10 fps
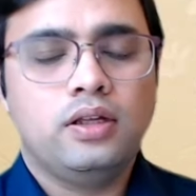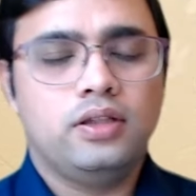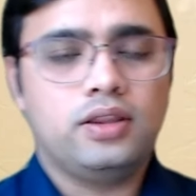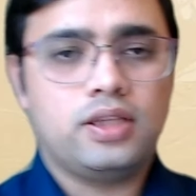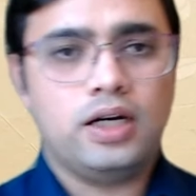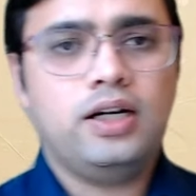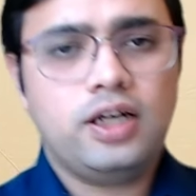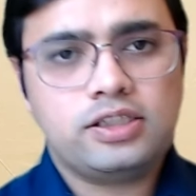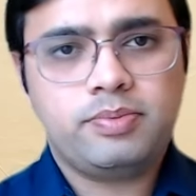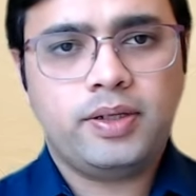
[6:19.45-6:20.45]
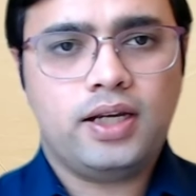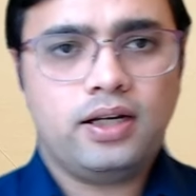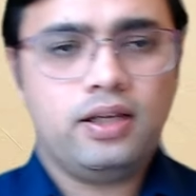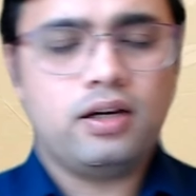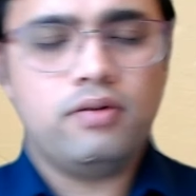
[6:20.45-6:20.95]
The third aspect
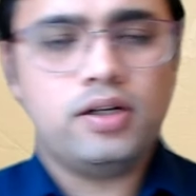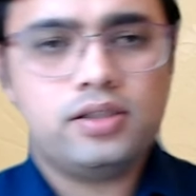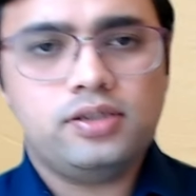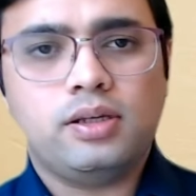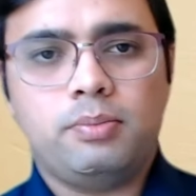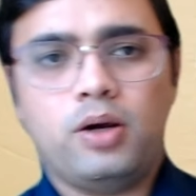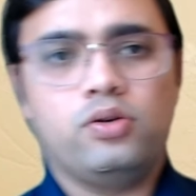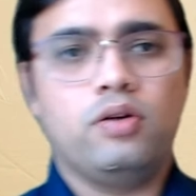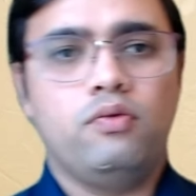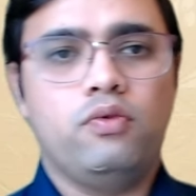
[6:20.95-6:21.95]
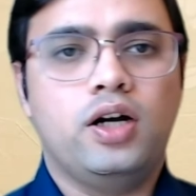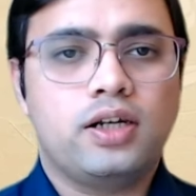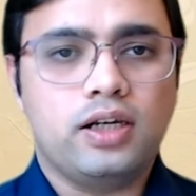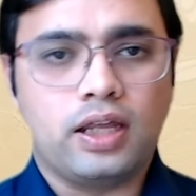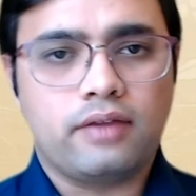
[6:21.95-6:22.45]
that he covers is about the
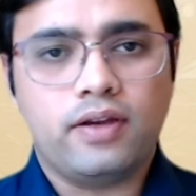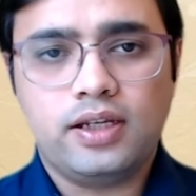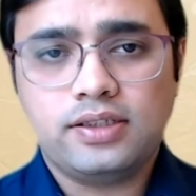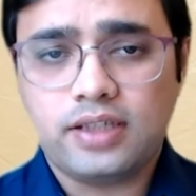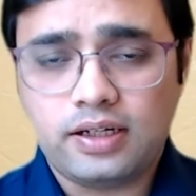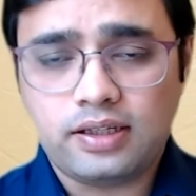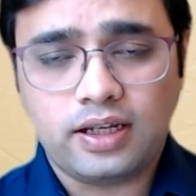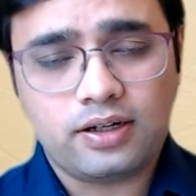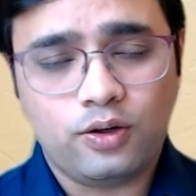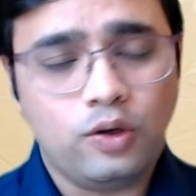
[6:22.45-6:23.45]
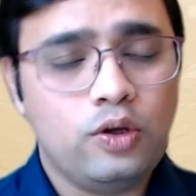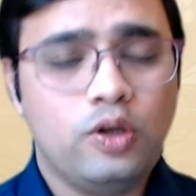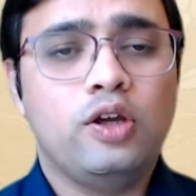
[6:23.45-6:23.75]
work life, and he said that you no, know,